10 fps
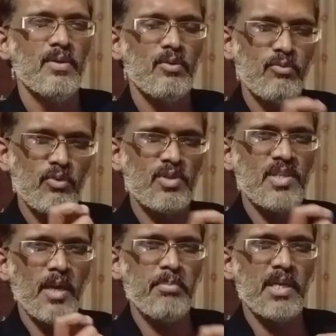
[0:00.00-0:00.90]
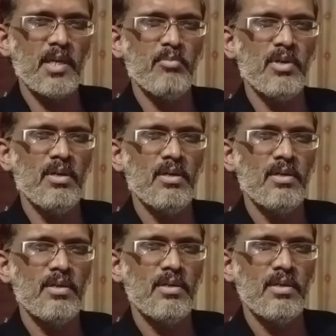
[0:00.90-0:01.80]
was applicable
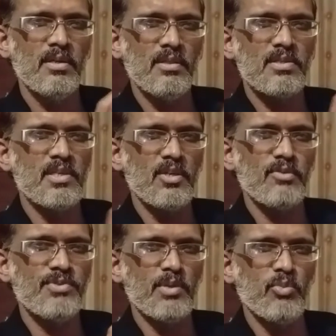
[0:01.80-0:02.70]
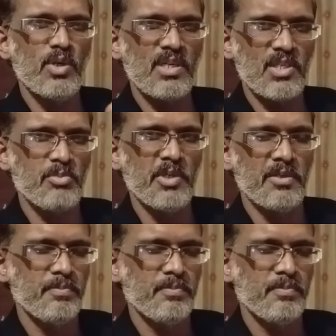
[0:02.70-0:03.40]
in the state of Jammu and Kashmir.